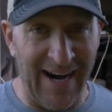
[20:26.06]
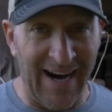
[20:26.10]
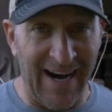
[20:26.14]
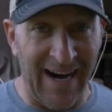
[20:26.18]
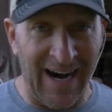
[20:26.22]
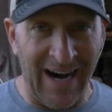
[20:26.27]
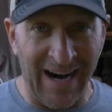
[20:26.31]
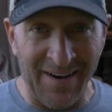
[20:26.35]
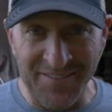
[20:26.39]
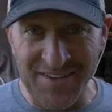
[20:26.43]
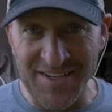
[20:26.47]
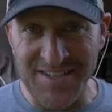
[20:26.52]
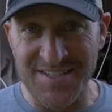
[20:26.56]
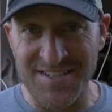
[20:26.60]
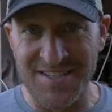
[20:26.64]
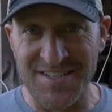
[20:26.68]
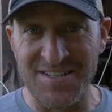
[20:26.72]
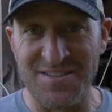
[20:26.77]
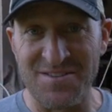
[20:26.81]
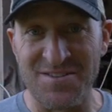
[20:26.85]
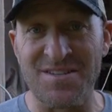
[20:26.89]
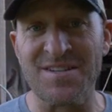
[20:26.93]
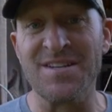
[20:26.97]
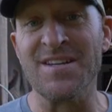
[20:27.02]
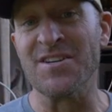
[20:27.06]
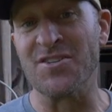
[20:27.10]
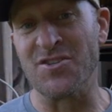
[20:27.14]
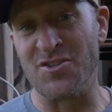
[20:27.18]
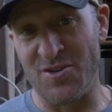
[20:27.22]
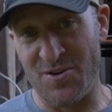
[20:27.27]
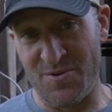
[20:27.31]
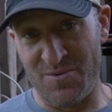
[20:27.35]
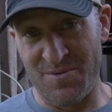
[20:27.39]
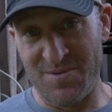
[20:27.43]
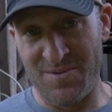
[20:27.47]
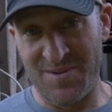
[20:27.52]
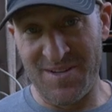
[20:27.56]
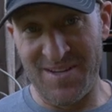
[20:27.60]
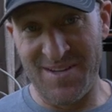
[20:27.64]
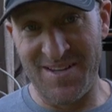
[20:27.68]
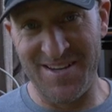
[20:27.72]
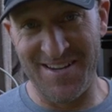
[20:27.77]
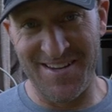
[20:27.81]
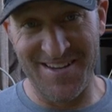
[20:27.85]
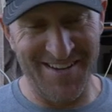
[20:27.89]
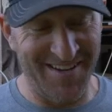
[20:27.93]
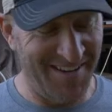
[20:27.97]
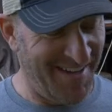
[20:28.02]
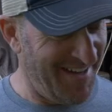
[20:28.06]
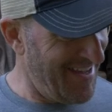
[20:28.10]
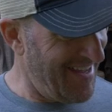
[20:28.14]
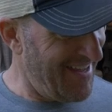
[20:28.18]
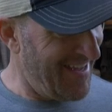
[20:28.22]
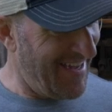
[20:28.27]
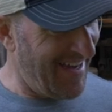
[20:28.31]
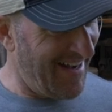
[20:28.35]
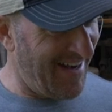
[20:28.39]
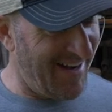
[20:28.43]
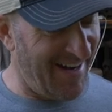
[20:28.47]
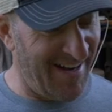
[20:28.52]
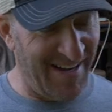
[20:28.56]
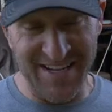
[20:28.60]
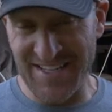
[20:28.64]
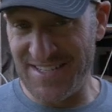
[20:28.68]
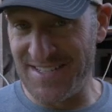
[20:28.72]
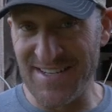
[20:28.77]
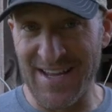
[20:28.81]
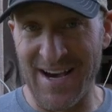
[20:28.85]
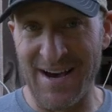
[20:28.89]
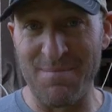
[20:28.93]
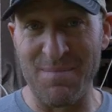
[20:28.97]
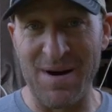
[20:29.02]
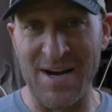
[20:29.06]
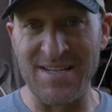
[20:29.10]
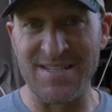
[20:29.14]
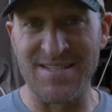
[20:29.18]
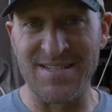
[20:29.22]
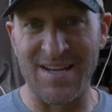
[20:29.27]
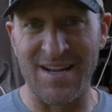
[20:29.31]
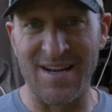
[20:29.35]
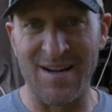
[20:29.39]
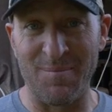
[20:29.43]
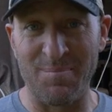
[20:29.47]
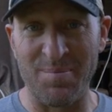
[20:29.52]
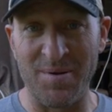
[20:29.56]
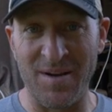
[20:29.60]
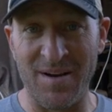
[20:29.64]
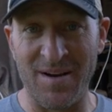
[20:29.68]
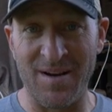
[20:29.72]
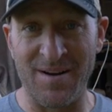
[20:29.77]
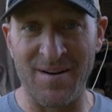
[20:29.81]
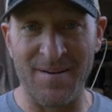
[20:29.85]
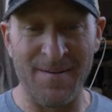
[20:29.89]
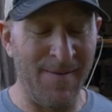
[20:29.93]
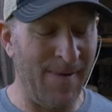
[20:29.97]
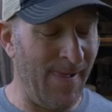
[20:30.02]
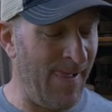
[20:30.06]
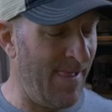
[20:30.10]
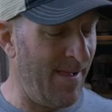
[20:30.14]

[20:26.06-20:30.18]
Obviously, there's an issue. It's not my setup here.